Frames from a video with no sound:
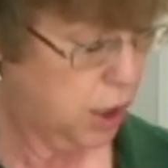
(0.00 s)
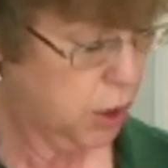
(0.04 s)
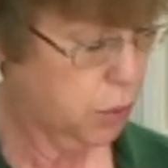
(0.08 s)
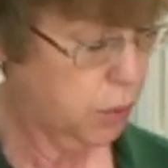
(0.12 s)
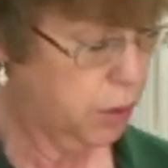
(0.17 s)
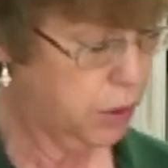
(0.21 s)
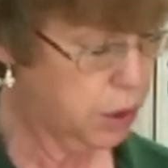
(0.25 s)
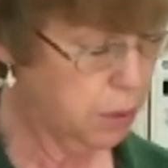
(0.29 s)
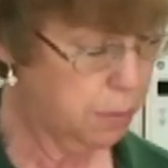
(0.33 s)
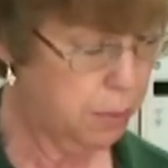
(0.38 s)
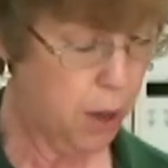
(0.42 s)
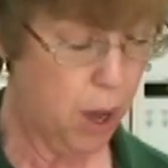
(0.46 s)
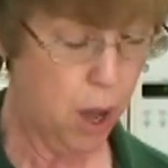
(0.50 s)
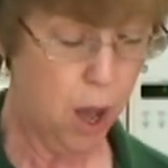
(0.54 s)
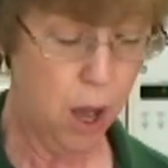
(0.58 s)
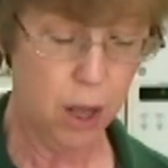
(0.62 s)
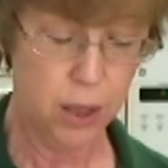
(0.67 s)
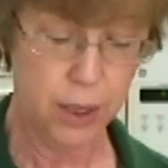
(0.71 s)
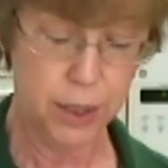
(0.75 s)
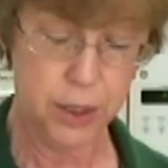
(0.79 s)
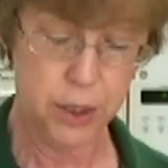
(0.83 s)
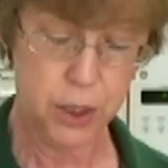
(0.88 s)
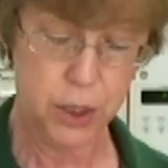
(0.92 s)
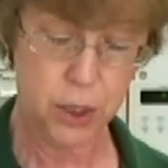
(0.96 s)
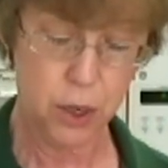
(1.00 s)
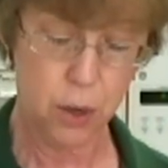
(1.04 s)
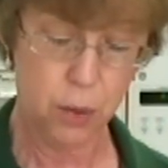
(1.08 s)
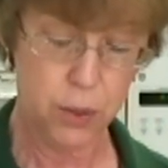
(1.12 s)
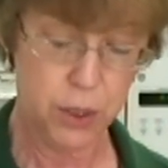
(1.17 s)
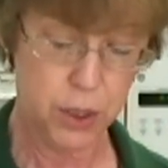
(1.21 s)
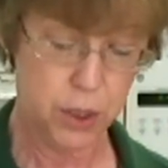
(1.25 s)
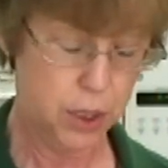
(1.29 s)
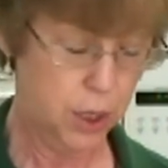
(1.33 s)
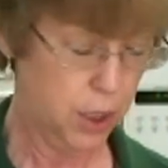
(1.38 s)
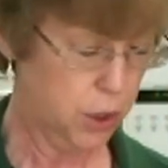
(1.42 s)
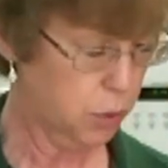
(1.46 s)
This one's a ball, and so
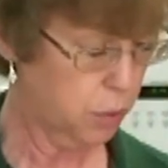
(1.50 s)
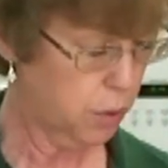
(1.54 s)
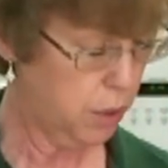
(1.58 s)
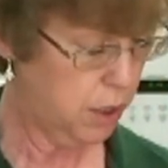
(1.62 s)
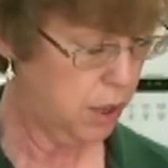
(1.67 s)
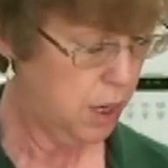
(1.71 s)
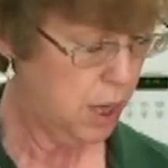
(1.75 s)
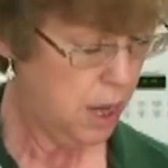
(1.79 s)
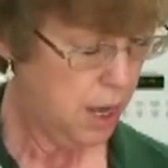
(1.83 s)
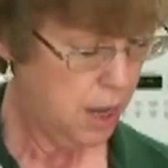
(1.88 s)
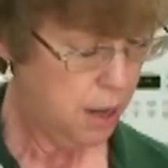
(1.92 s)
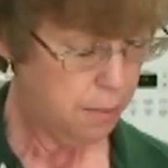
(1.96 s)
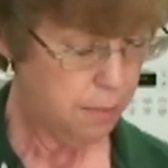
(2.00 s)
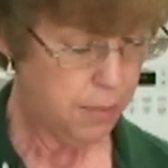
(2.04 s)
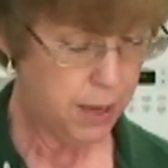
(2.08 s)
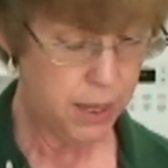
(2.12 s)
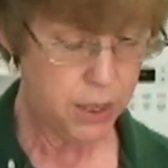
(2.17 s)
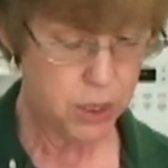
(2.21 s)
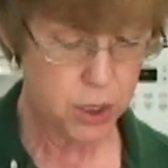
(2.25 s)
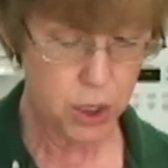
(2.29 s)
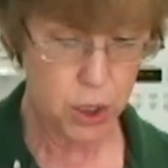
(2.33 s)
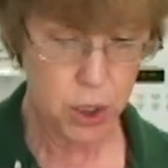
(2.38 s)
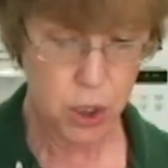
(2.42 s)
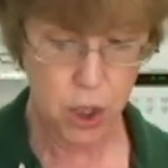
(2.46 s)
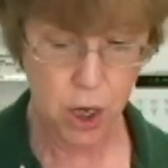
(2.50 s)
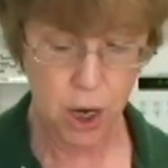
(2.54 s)
is this one, mason